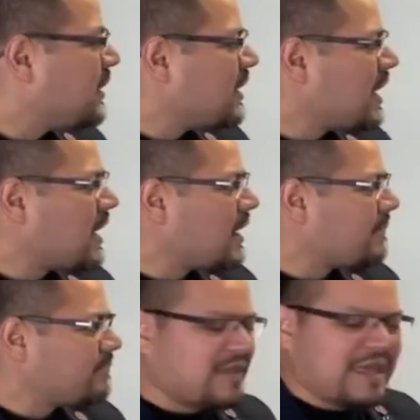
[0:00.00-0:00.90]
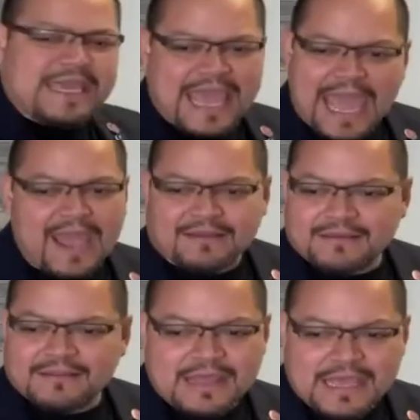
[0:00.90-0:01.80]
they can't
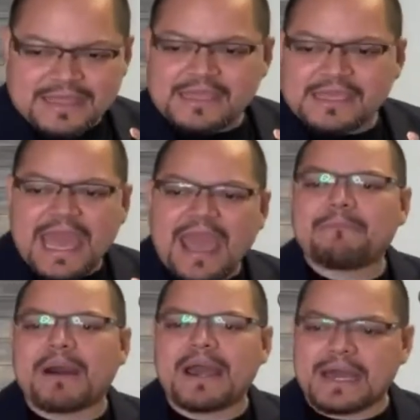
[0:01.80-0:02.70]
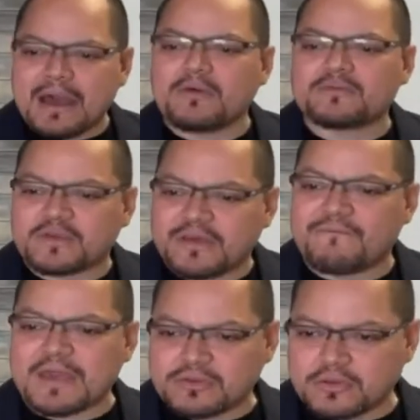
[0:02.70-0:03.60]
buy a house
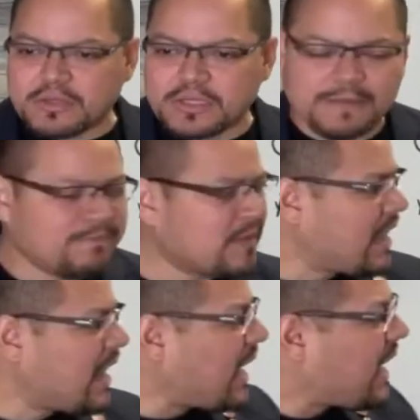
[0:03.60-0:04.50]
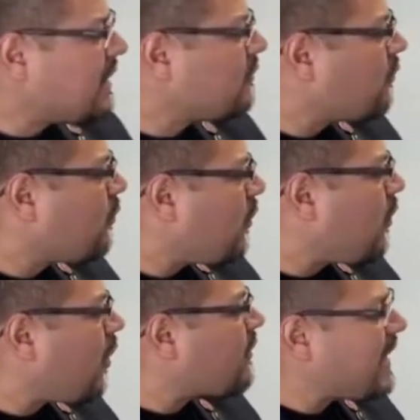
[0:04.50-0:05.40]
conventionally, and
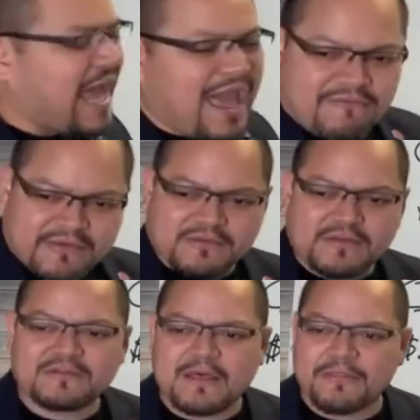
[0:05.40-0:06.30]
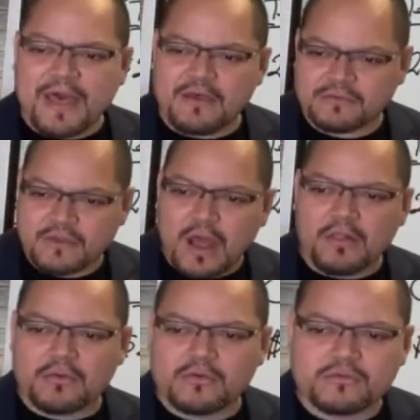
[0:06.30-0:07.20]
all they have is this
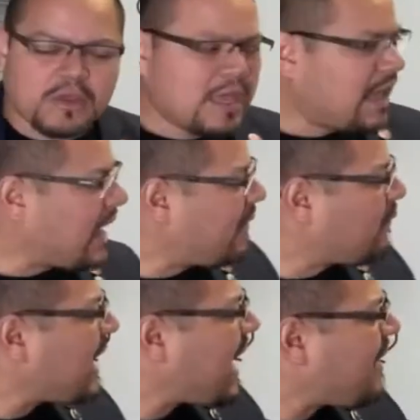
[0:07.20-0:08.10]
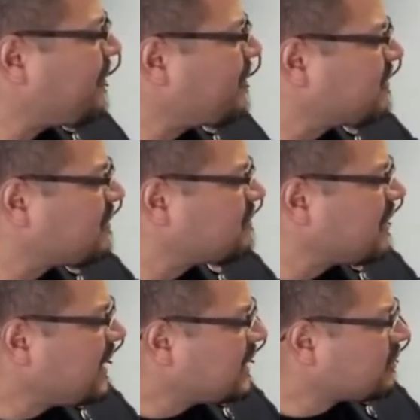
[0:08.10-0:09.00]
$10,000. And what happens is,
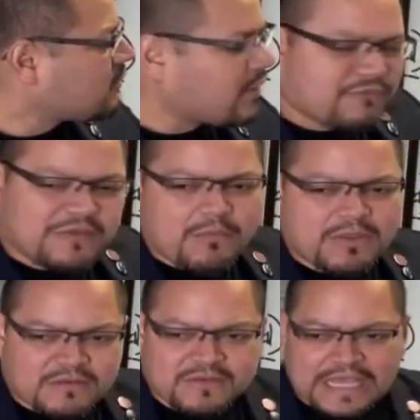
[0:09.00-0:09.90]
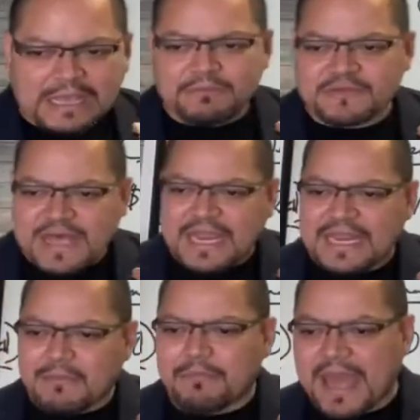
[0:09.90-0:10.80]
if someone just keeps that
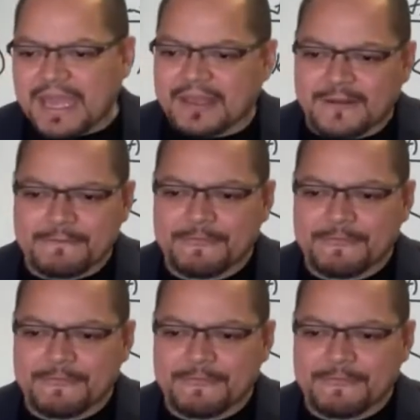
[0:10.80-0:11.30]
in a bank,